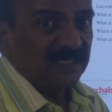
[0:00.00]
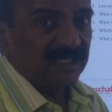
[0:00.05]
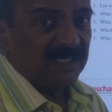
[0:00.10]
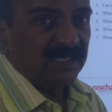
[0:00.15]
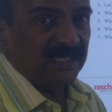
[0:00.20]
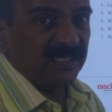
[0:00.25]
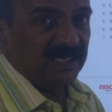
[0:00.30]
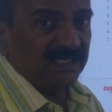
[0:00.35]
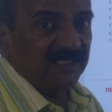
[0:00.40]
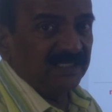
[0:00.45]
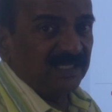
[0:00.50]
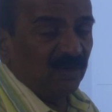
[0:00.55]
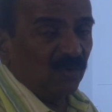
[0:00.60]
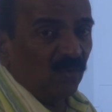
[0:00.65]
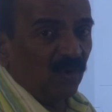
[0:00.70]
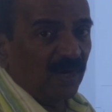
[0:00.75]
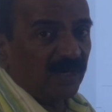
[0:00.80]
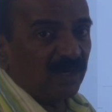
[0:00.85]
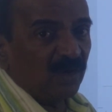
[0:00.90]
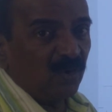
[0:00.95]
and
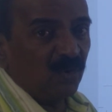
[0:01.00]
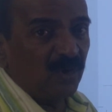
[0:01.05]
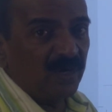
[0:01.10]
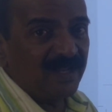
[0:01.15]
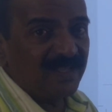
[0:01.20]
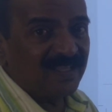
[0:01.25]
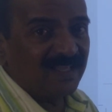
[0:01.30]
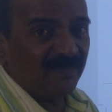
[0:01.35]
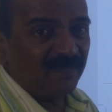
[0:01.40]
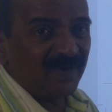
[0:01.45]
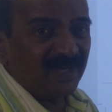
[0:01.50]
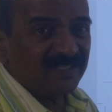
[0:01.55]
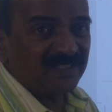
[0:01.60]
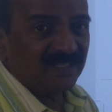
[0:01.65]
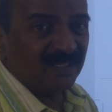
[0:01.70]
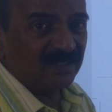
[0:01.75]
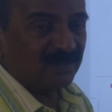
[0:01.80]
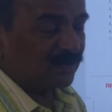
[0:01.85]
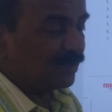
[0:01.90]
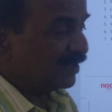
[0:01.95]
water holding
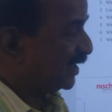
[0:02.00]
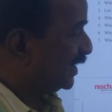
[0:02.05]
capacity also